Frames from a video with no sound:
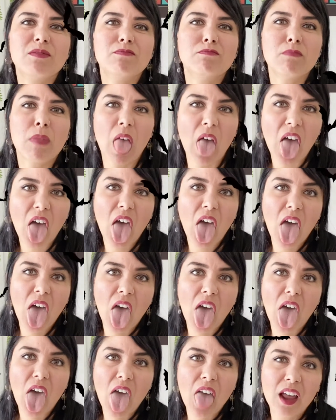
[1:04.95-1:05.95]
Blah.
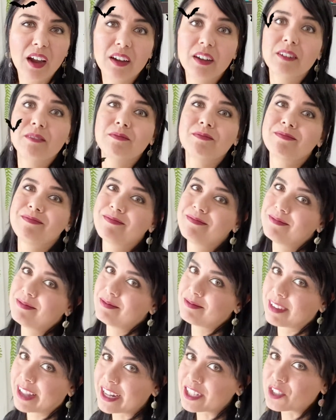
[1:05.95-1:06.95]

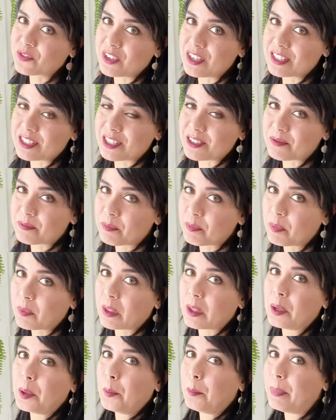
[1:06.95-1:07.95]
Let's face it,
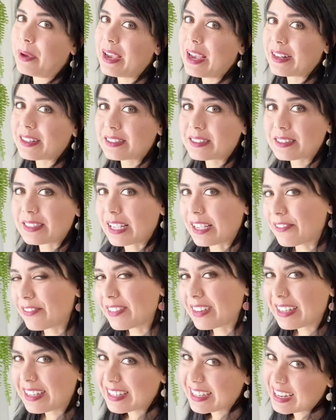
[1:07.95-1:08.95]
bats have
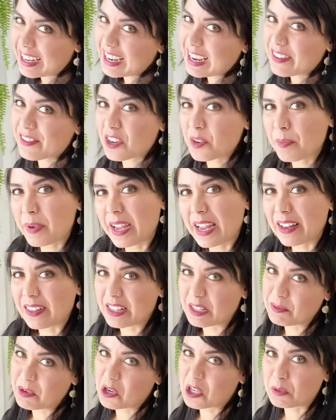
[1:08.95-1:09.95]
never been
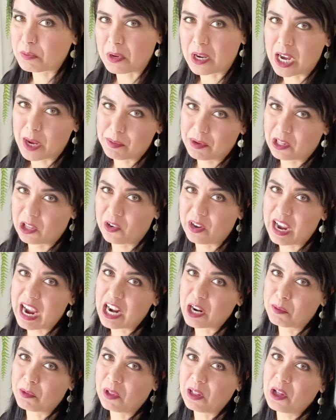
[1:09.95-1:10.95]
the most popular
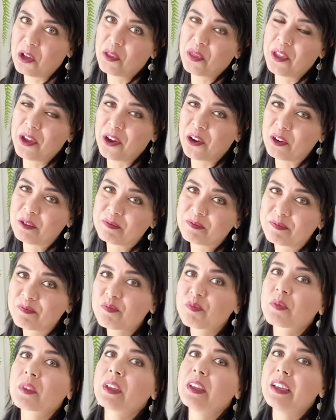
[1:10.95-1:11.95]
animal out there,
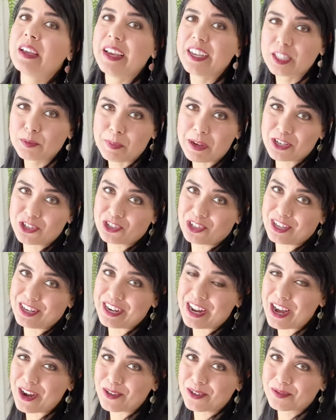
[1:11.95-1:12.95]
especially
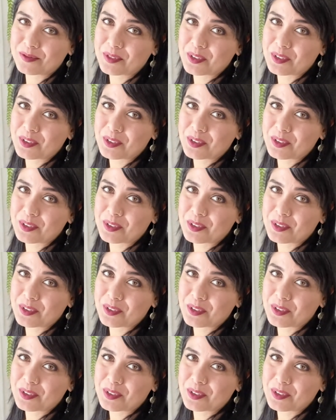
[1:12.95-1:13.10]
now.